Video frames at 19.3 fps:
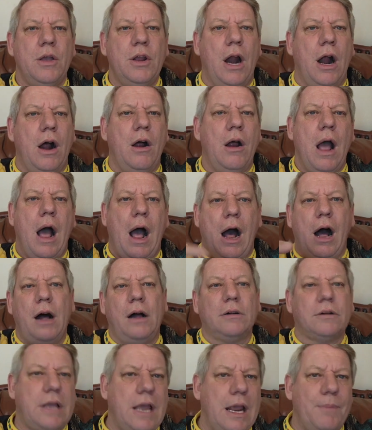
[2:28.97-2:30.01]
you know,
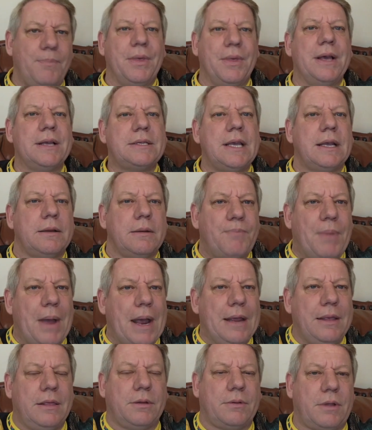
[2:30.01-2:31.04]
I'll keep this and
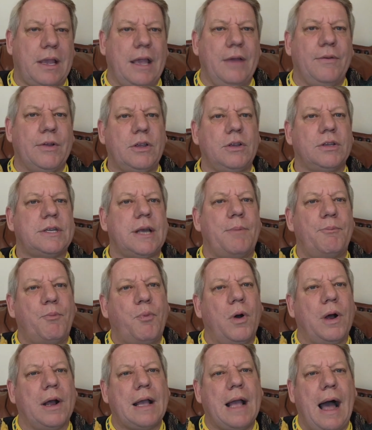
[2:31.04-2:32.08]
pay the, give it to some
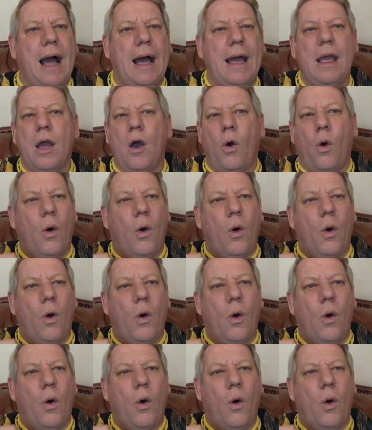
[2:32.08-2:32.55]
poor guy,